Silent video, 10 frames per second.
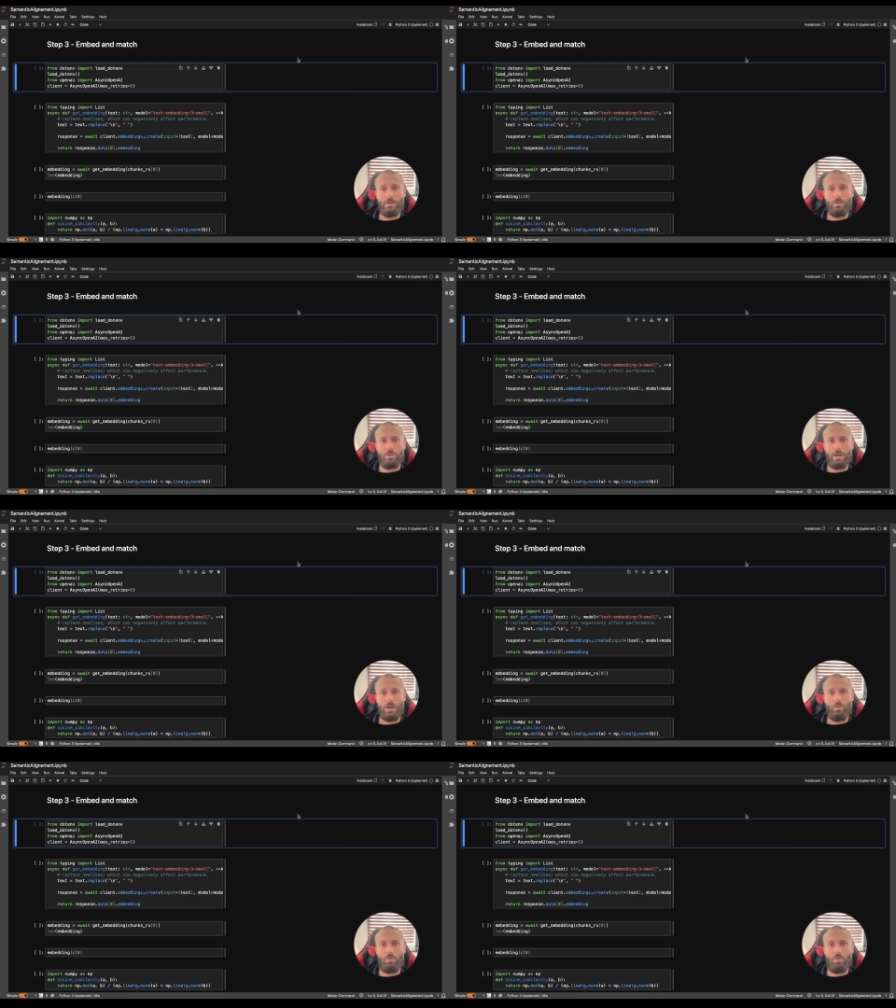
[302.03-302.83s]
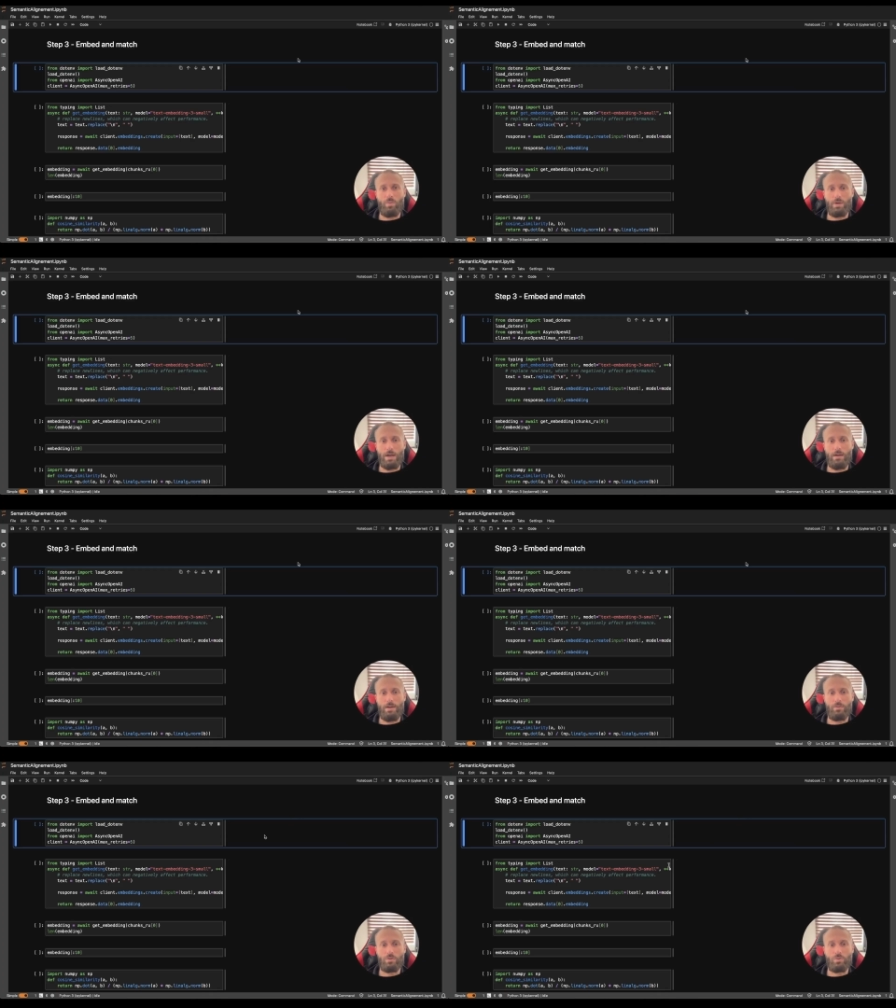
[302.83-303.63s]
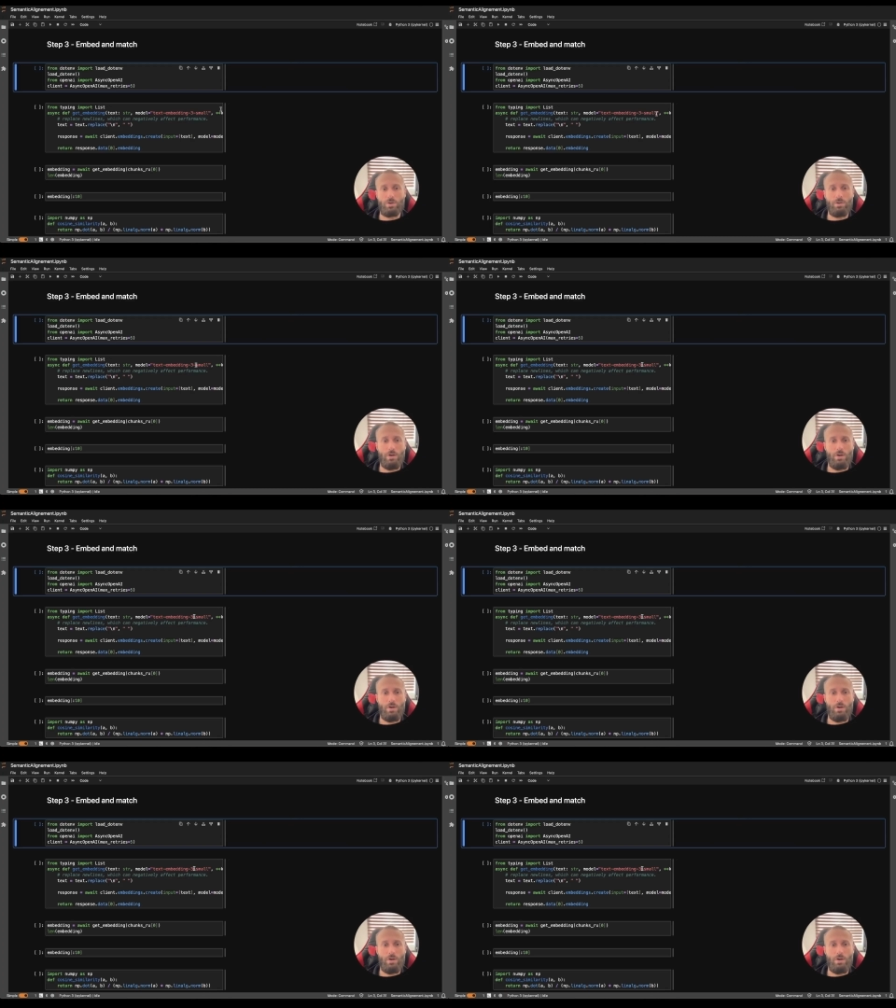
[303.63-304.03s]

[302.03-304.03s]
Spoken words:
with the help of OpenAI language model.